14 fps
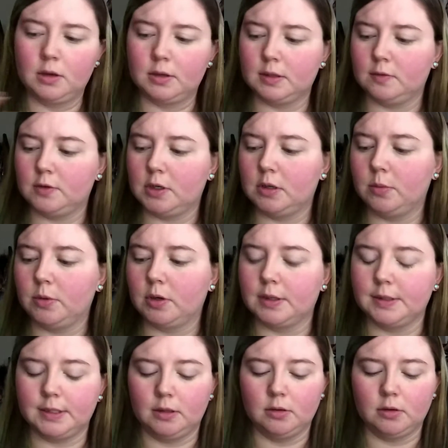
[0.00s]
Because I've tried to put
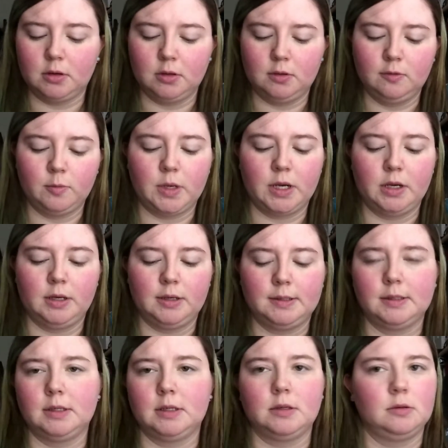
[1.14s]
concealer all over my
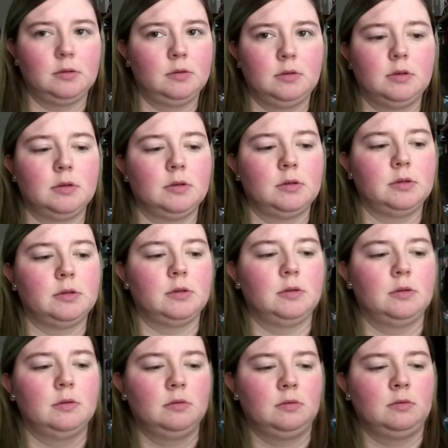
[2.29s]
eyes and that just
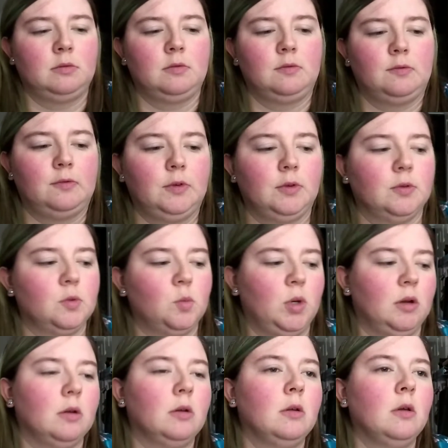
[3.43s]
feels
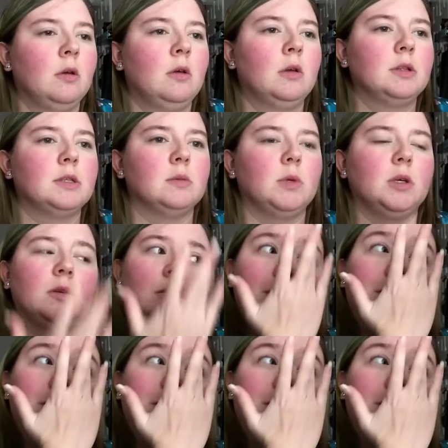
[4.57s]
weird to me.